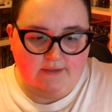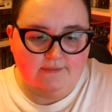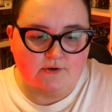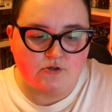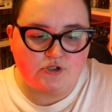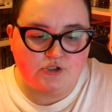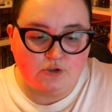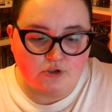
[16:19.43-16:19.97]
They're
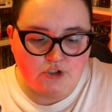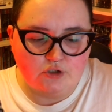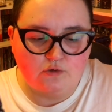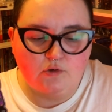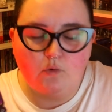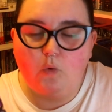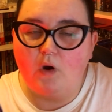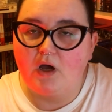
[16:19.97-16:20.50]
such
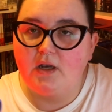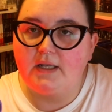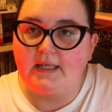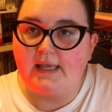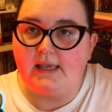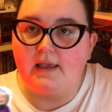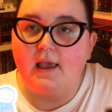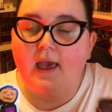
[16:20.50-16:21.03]
good
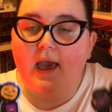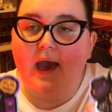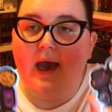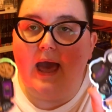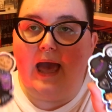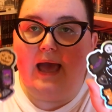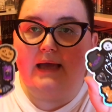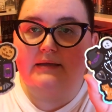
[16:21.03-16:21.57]
quality.
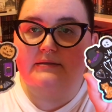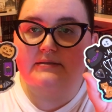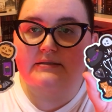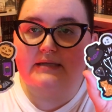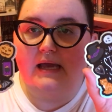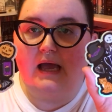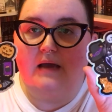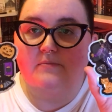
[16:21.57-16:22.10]
And
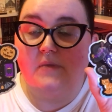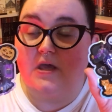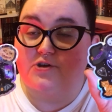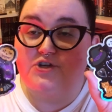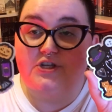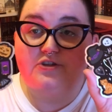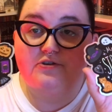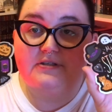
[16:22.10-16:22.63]
yeah,
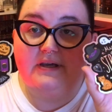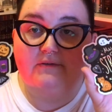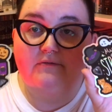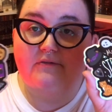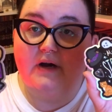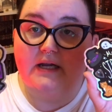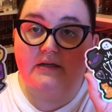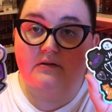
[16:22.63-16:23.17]
she does have
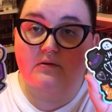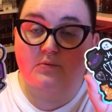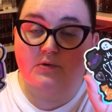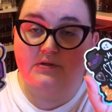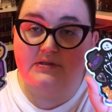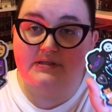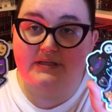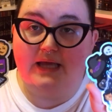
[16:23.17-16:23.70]
vinyl
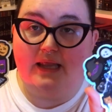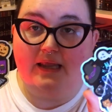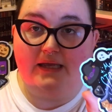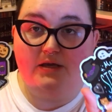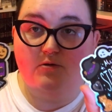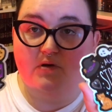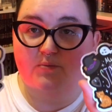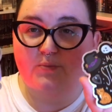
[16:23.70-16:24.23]
ones that
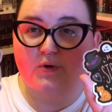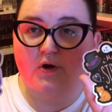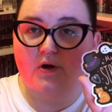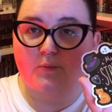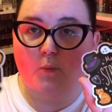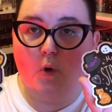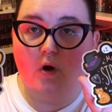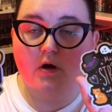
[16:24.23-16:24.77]
like you can put
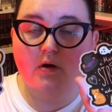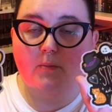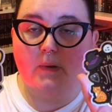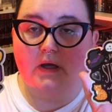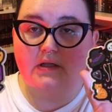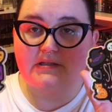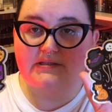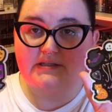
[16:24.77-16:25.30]
on water
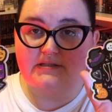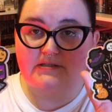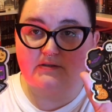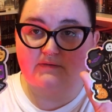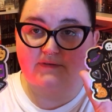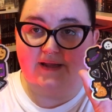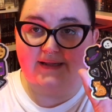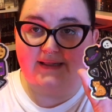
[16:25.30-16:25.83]
bottles and
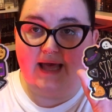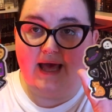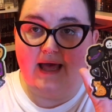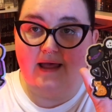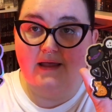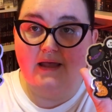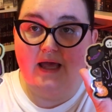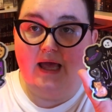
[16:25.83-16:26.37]
stuff like
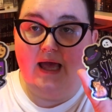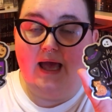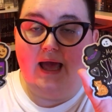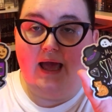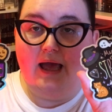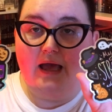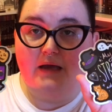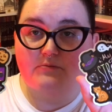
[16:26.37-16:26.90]
that.
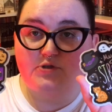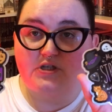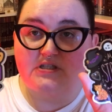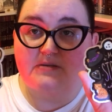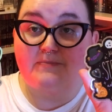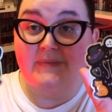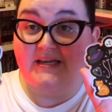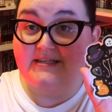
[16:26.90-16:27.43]
She has
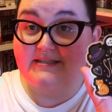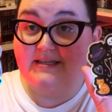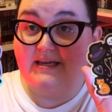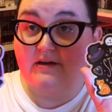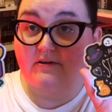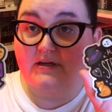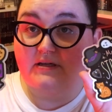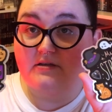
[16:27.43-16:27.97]
amazing
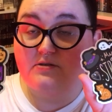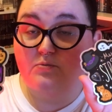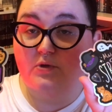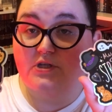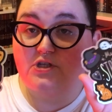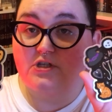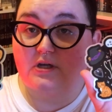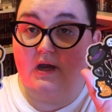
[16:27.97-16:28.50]
earrings,
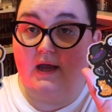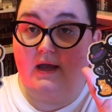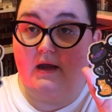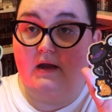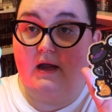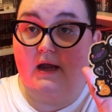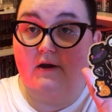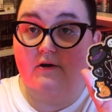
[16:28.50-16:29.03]
which
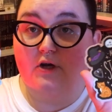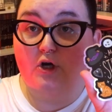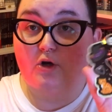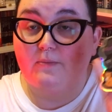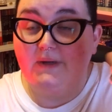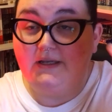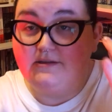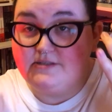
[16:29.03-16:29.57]
are
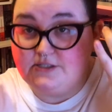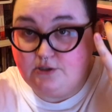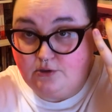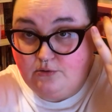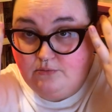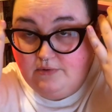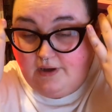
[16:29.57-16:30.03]
coming soon.